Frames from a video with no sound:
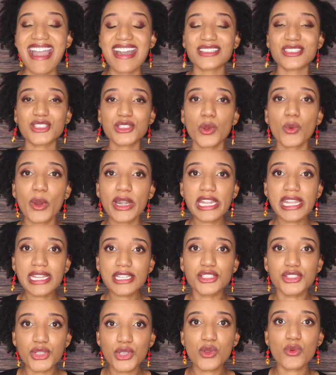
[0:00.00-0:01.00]
So what do
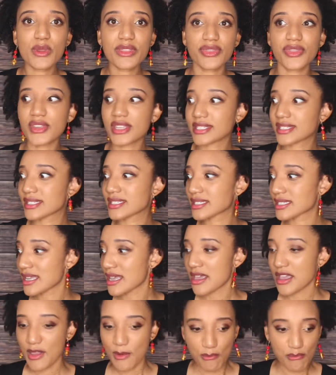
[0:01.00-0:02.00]
you do with
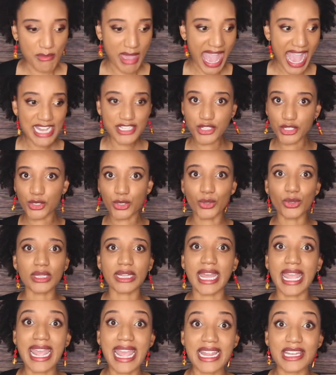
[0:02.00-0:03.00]
this magical
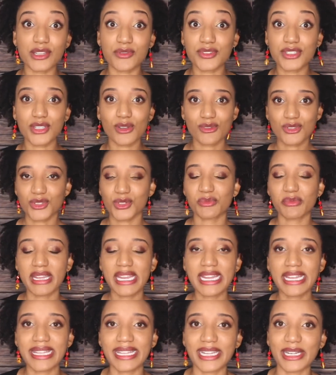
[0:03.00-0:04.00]
land of social
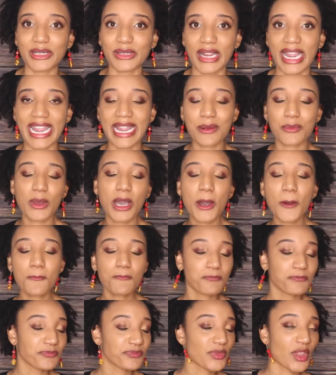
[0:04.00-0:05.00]
media, right?
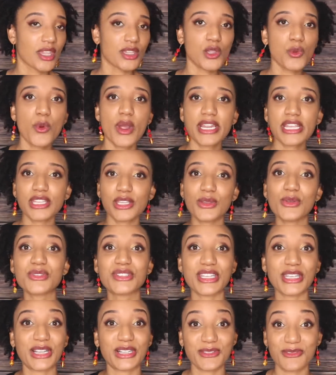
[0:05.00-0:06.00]
Well, you want to
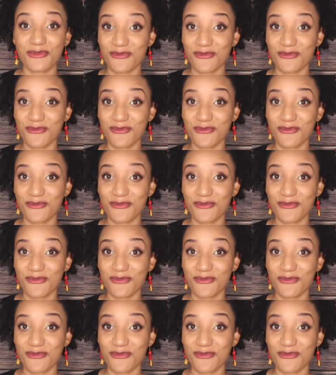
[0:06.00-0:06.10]
use it